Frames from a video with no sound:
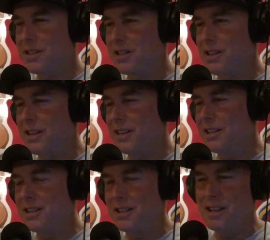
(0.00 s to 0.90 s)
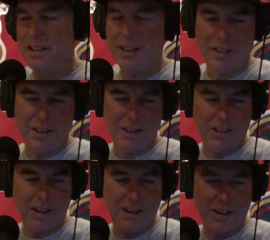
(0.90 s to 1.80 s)
talk into the
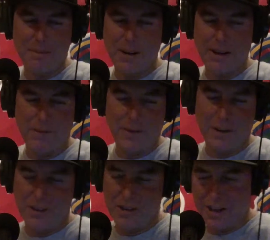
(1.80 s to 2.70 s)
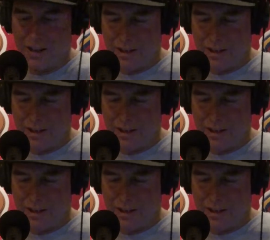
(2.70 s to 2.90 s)
microphone here, Janie?